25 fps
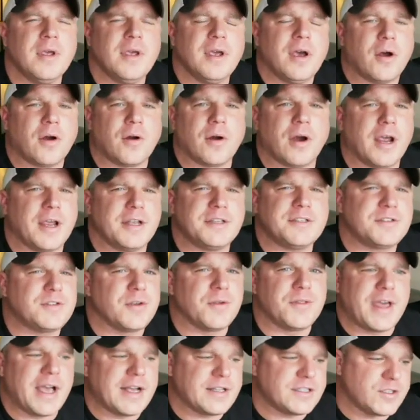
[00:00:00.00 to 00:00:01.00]
All right. So
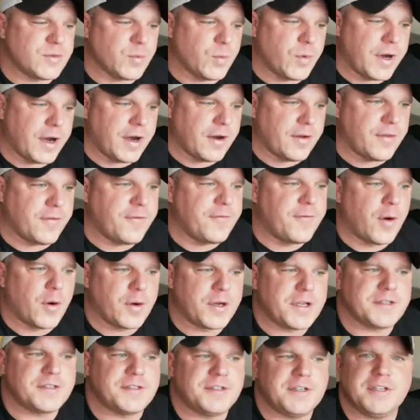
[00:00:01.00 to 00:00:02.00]
that's where the
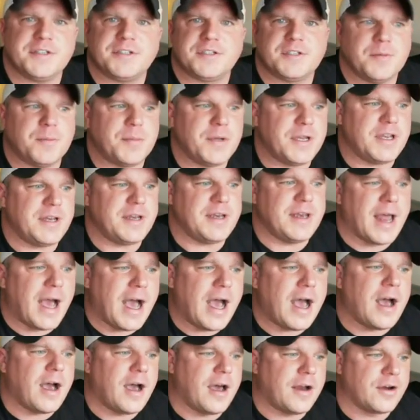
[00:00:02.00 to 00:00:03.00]
focus needs to be,
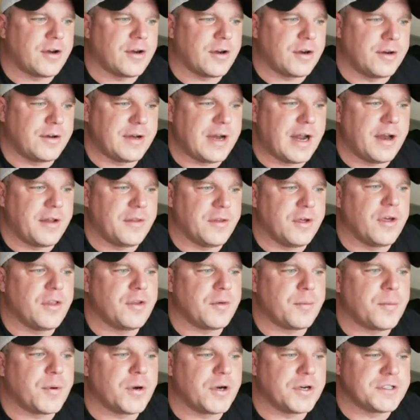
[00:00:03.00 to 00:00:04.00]
not on her, not on the other
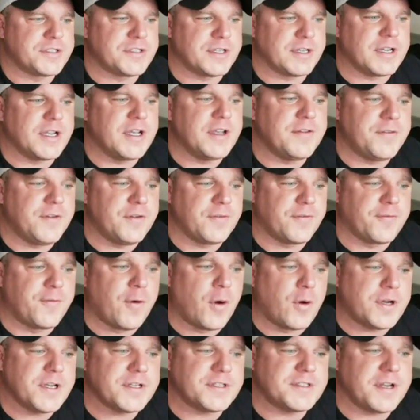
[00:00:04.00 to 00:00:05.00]
person. If you're
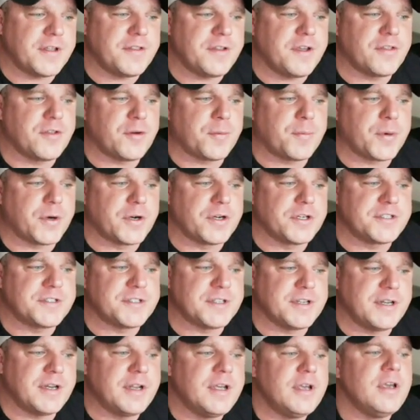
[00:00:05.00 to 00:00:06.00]
focused on the other
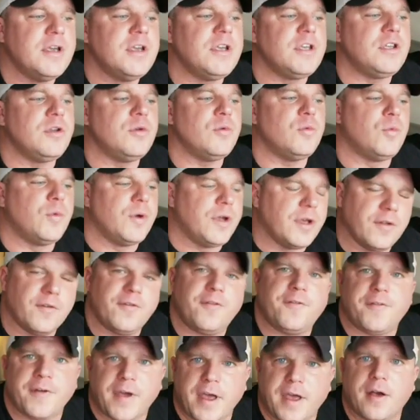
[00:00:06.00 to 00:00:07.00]
person, you will
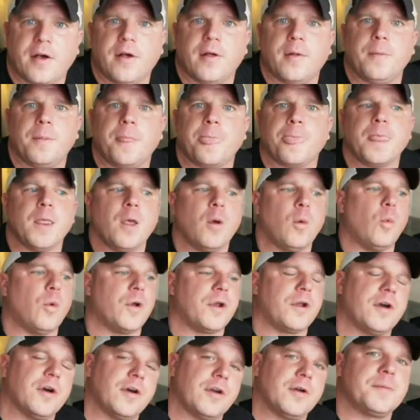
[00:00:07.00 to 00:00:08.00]
fail.
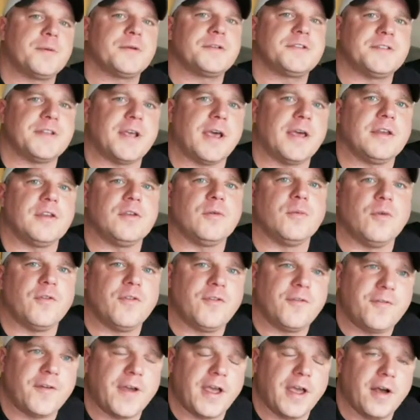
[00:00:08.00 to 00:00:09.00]
100%, you will
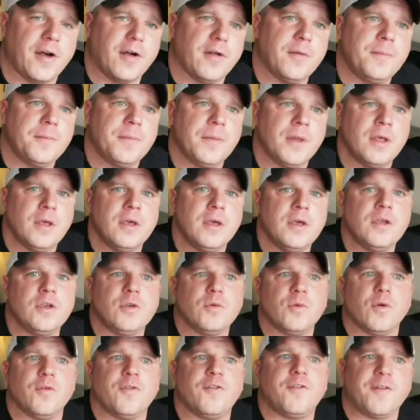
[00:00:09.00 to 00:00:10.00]
fail. You
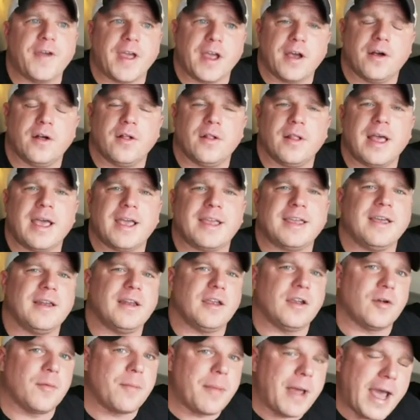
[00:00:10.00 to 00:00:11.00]
will fail at
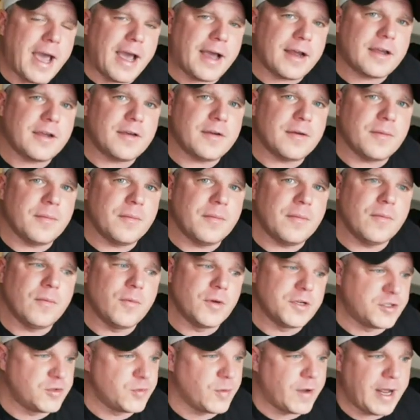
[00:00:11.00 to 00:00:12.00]
getting her back,
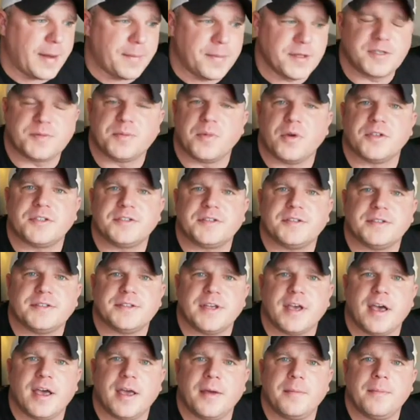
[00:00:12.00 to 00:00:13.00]
which is what happens most of the
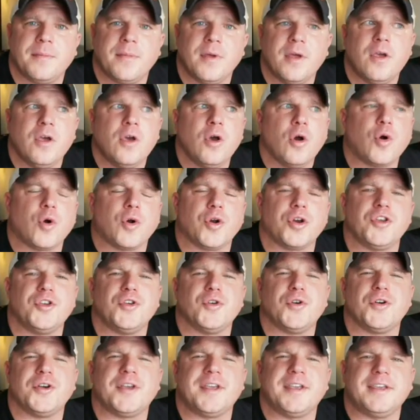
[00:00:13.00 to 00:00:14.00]
time, or
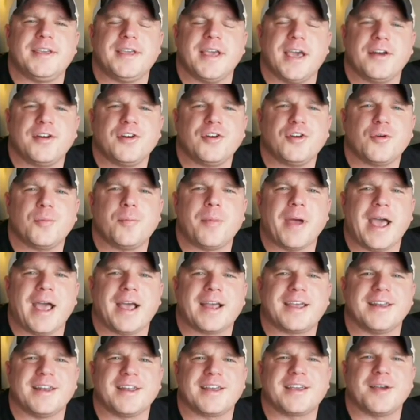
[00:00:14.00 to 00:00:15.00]
you'll get her
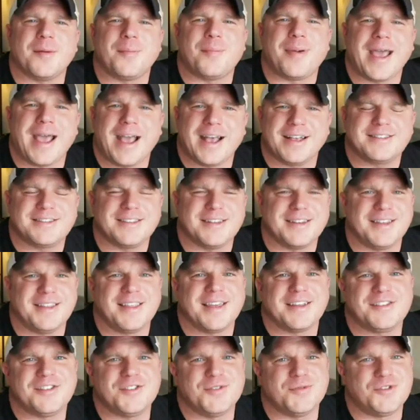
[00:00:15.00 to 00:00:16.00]
back in a capacity
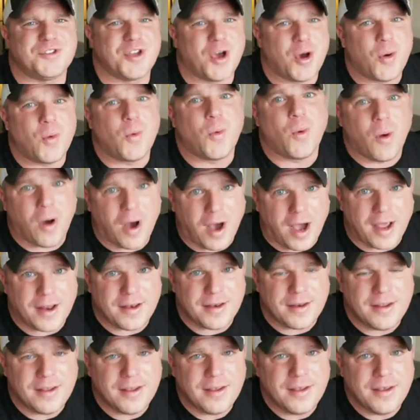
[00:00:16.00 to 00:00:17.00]
that you don't want,
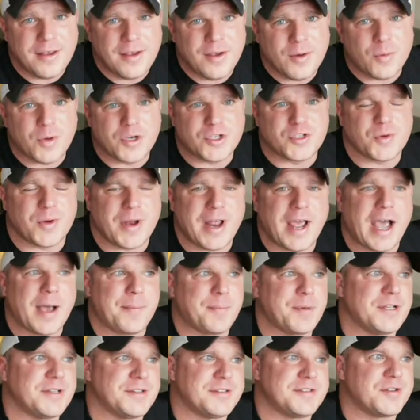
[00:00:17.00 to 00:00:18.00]
which is what
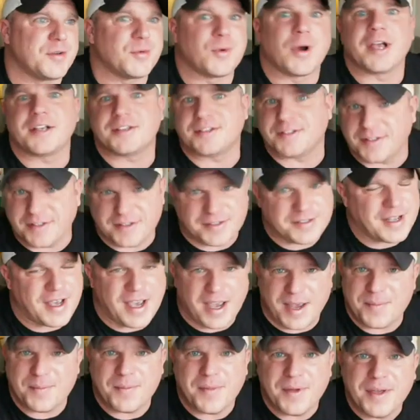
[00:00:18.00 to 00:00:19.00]
happens the rest of the time.
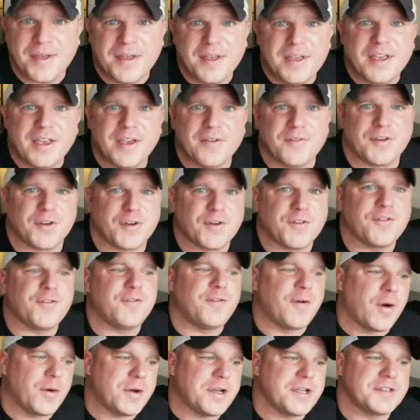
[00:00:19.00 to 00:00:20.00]
If your
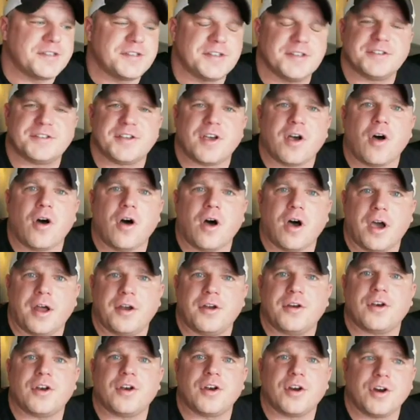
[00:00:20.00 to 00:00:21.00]
focus is
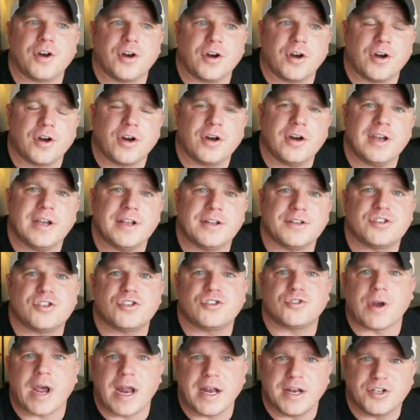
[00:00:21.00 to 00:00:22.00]
on her and
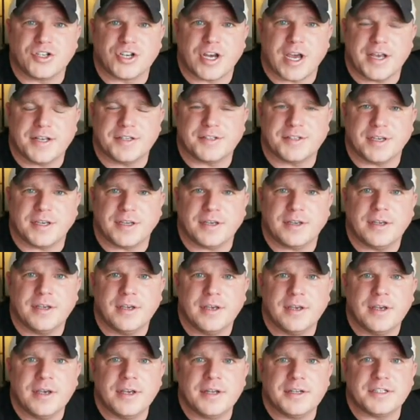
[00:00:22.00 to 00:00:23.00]
strategizing
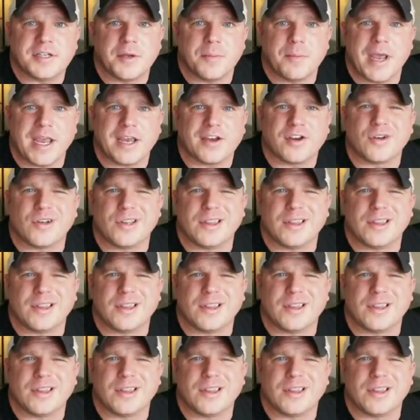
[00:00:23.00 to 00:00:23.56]
to make her